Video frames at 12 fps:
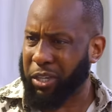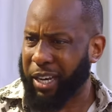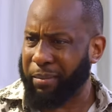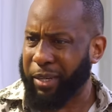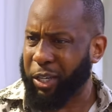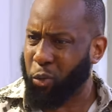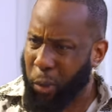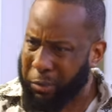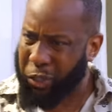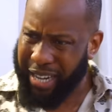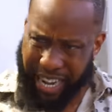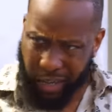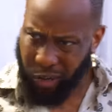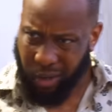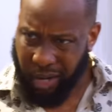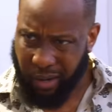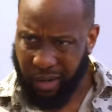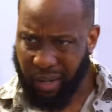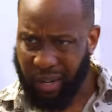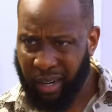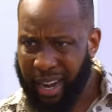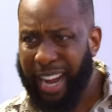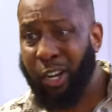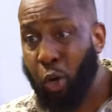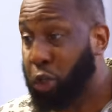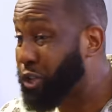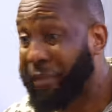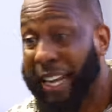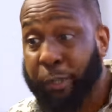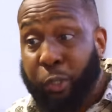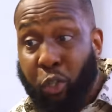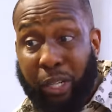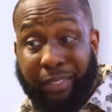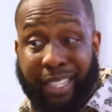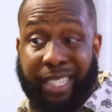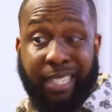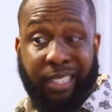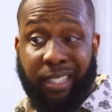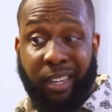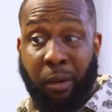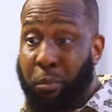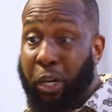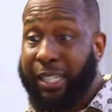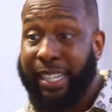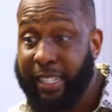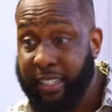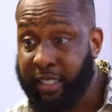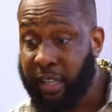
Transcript: Do you get me? You want me to knock you now? I know you should have asked me to leave since, but you didn't.